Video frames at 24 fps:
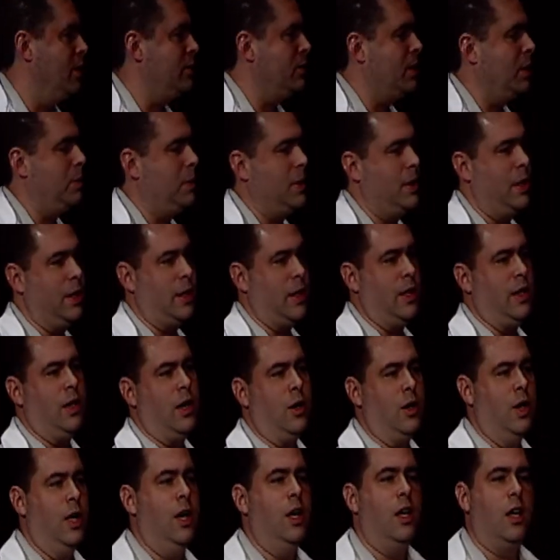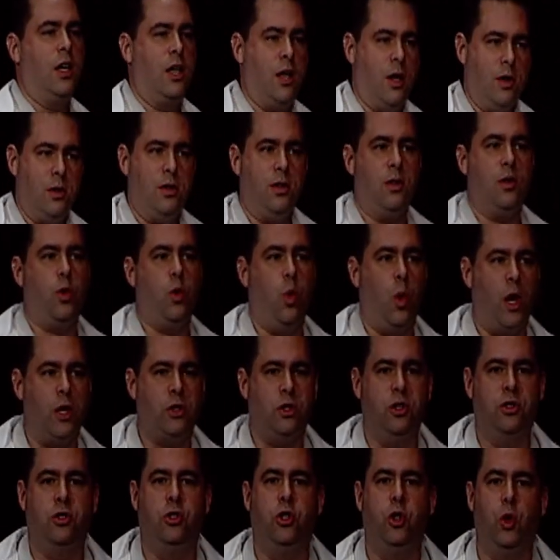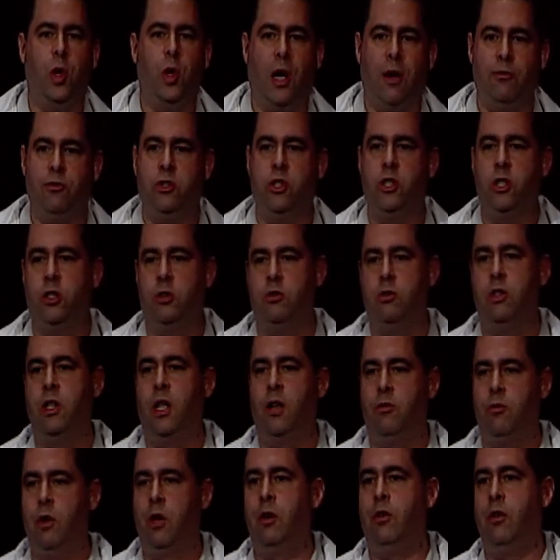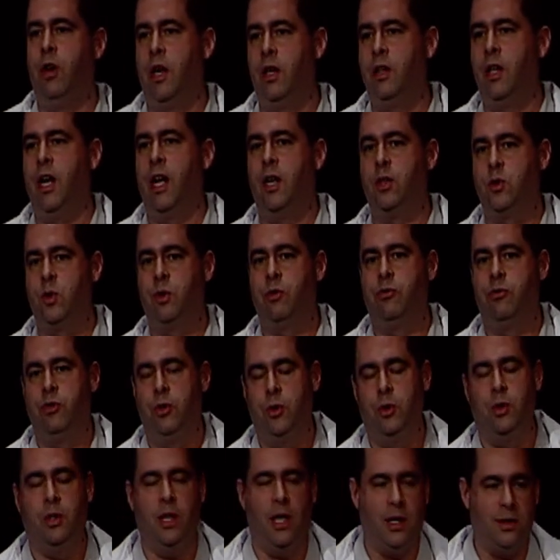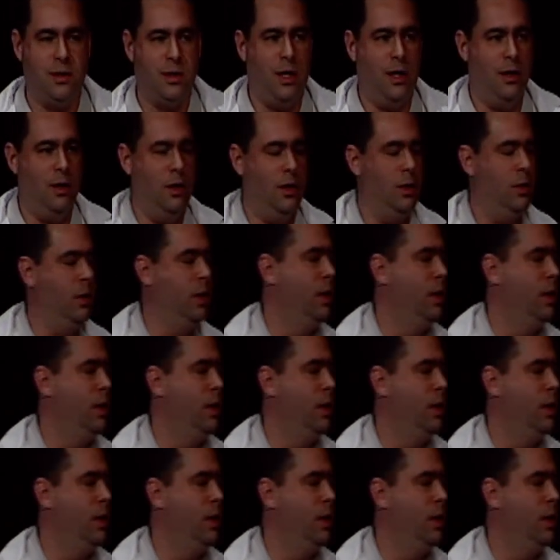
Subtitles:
something like that? questions. Do you have children that run around the house with food? Yes, I do.